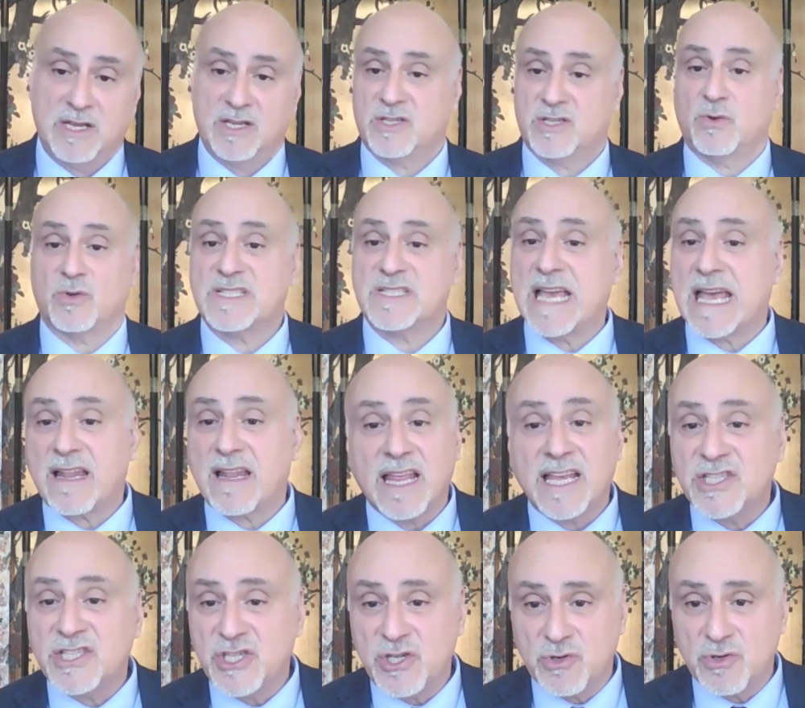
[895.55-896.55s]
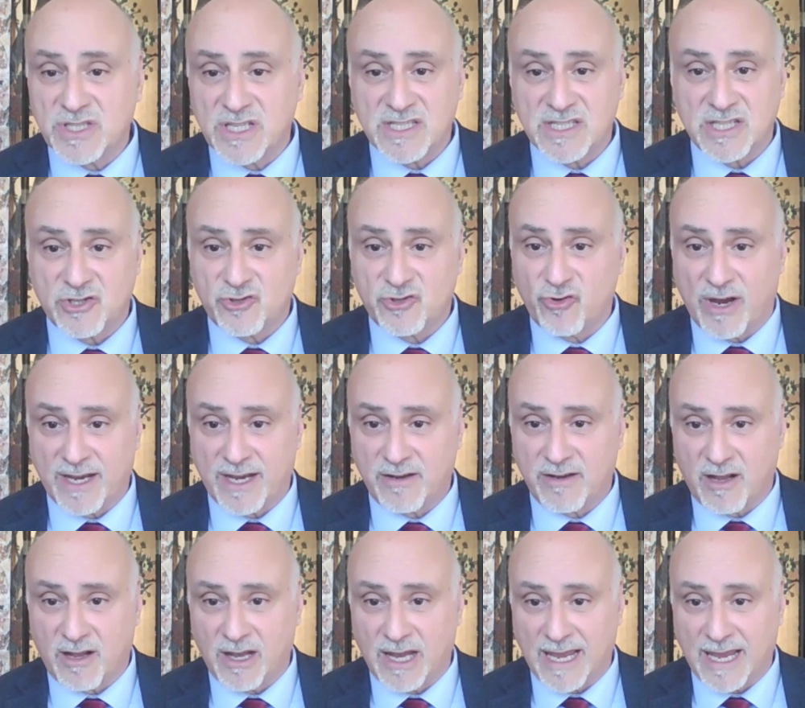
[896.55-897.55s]
So a satellite's useless in trying
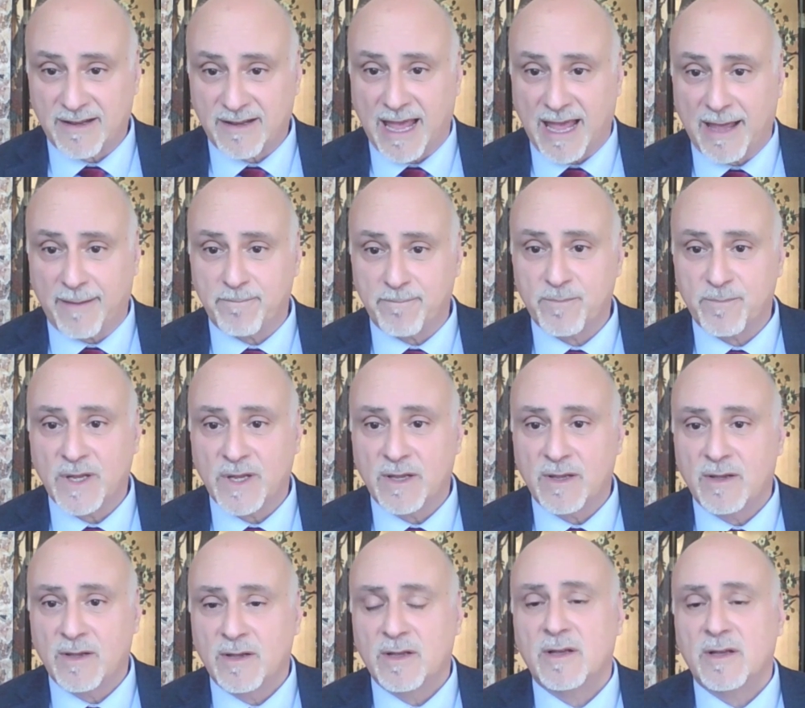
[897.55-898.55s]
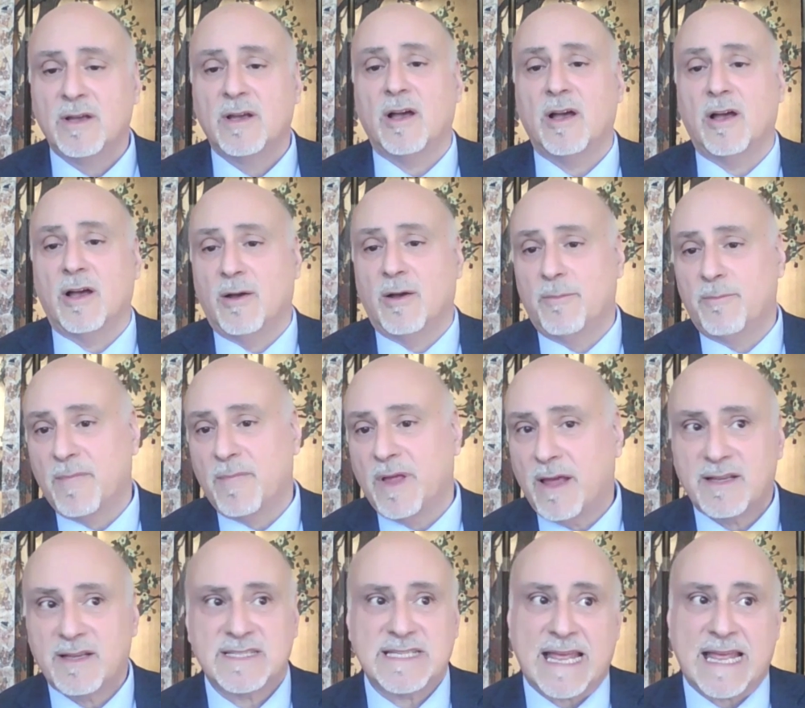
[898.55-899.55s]
to collect that.
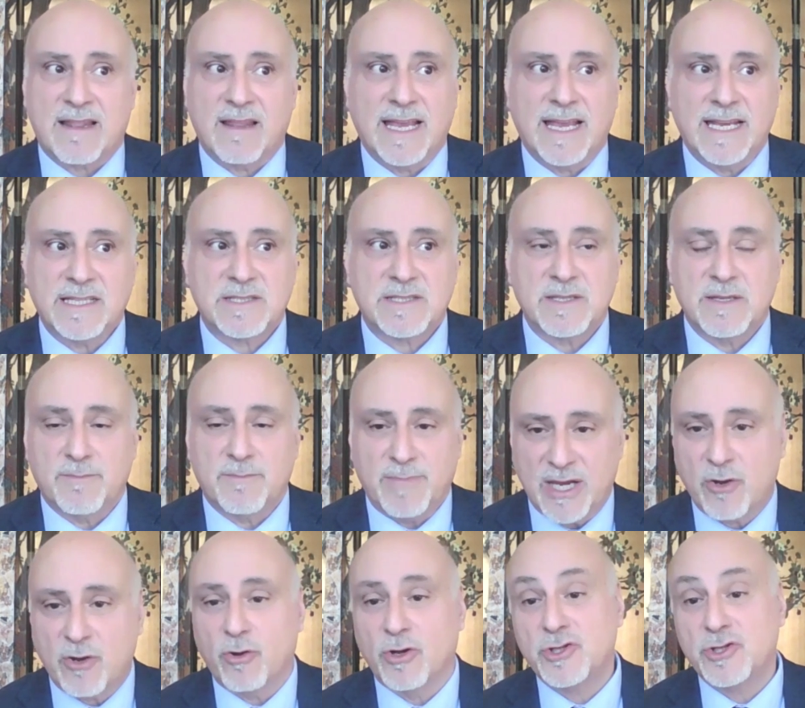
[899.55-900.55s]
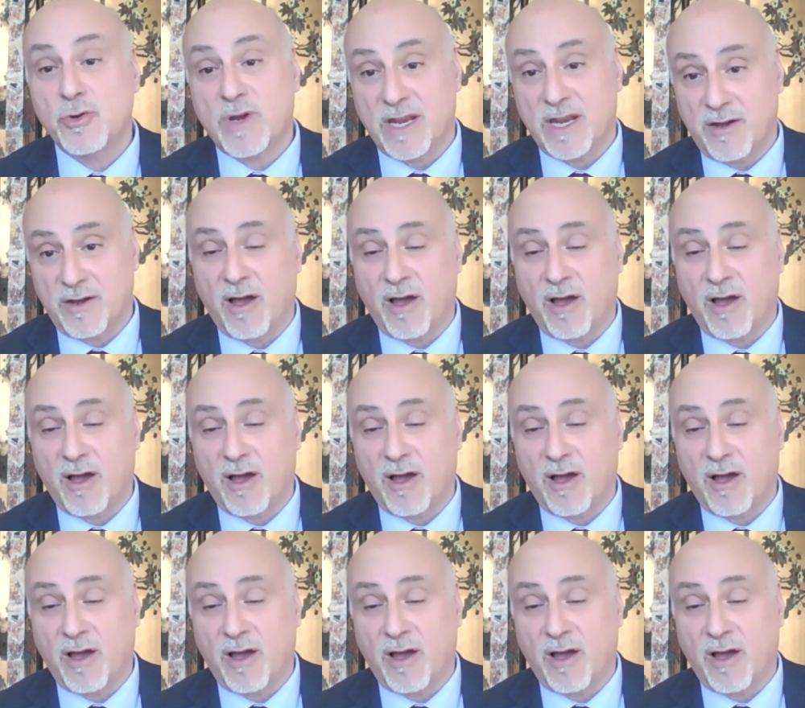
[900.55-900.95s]
Satellites, because you can